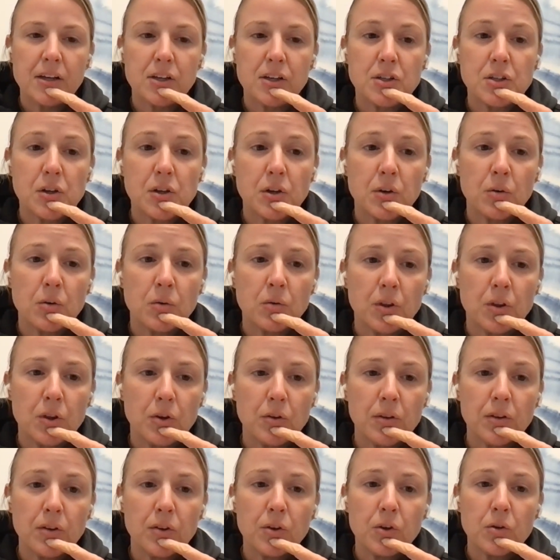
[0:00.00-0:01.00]
And
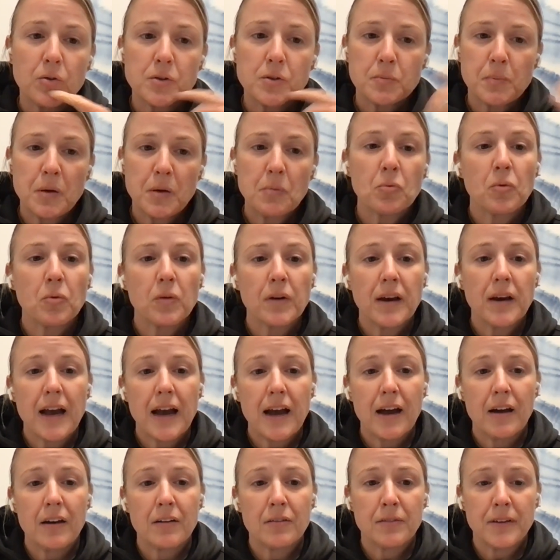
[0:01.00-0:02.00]
so those people
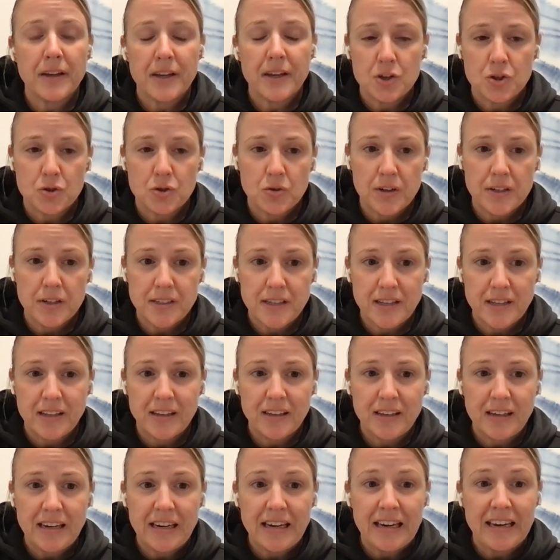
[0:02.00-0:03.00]
would have injuries
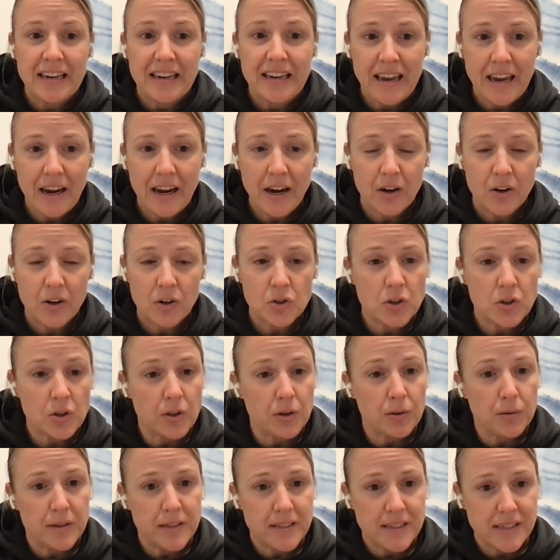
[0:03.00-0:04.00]
that needed care.
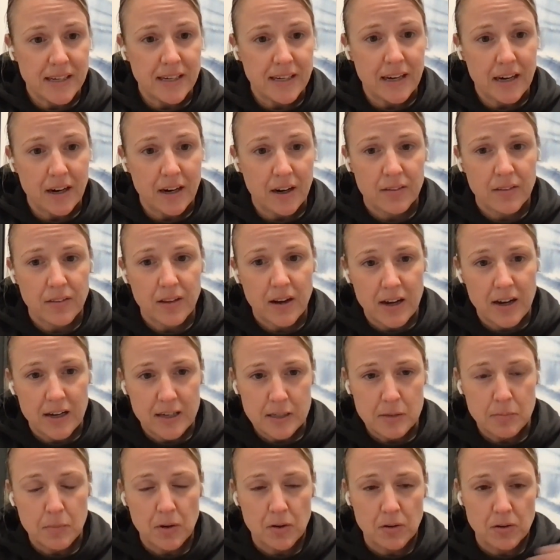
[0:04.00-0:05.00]
So they would seek care in the
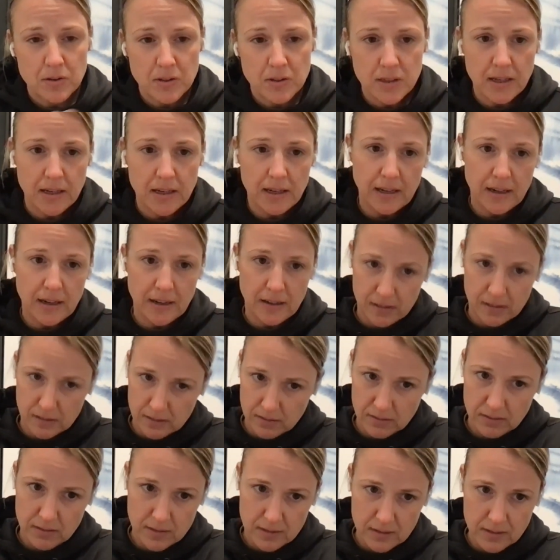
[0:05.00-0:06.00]
hospitals
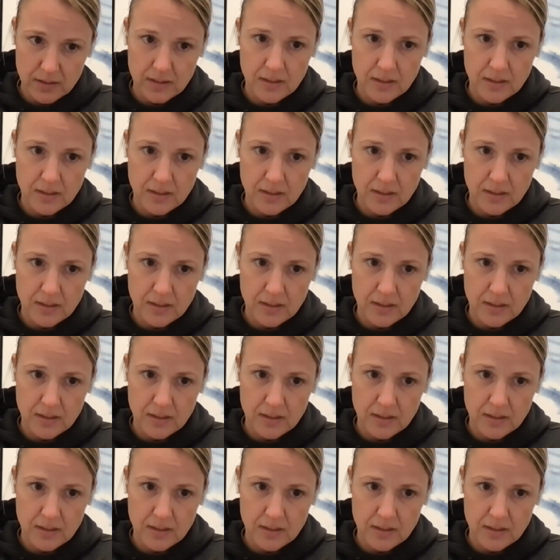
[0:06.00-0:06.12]
thinking